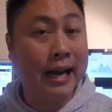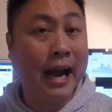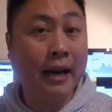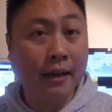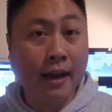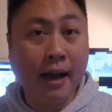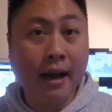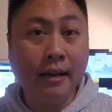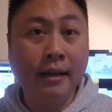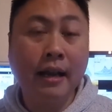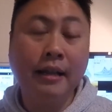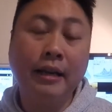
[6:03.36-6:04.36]
out of
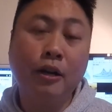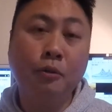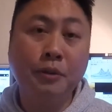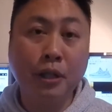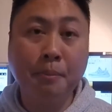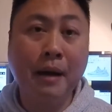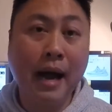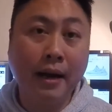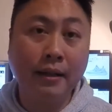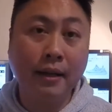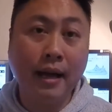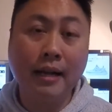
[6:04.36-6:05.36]
line and then go to the back
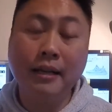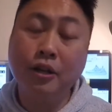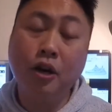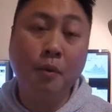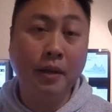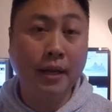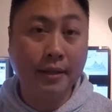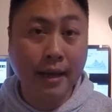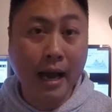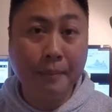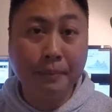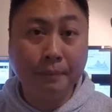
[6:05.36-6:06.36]
of the line. You don't want that to
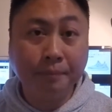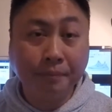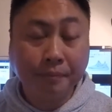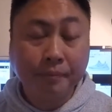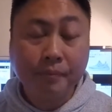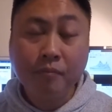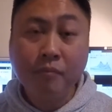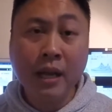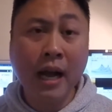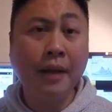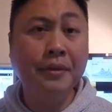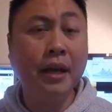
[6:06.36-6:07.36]
happen.
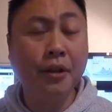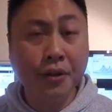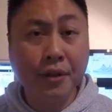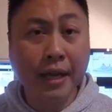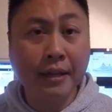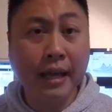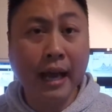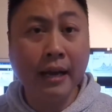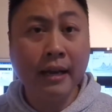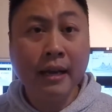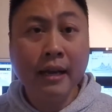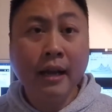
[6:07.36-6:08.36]
The other thing
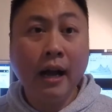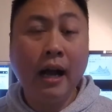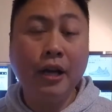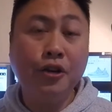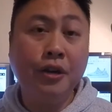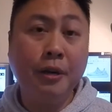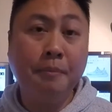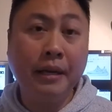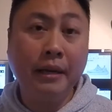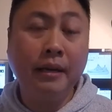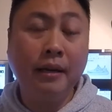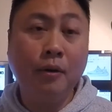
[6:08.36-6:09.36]
that you need to
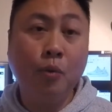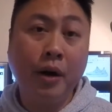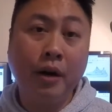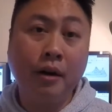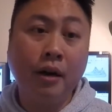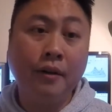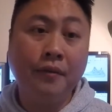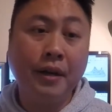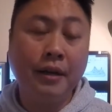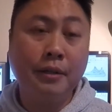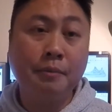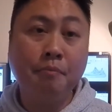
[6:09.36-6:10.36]
be aware of
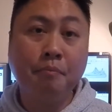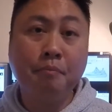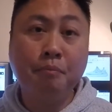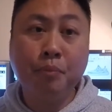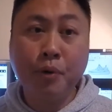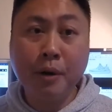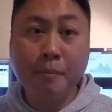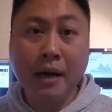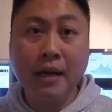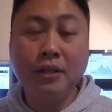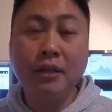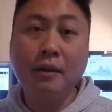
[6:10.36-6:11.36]
is pretty
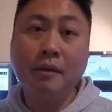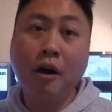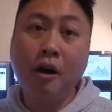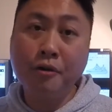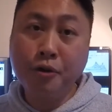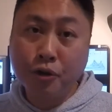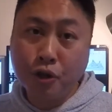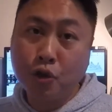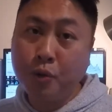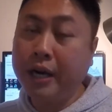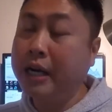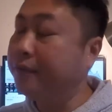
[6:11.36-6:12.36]
much on your
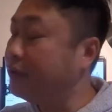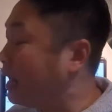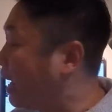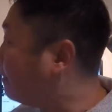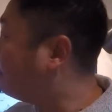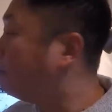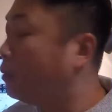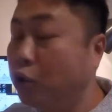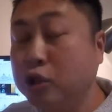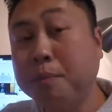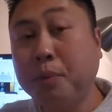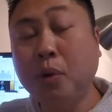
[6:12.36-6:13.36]
screen, if you have
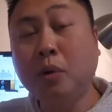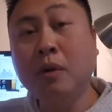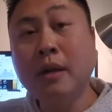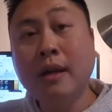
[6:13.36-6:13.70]
multiple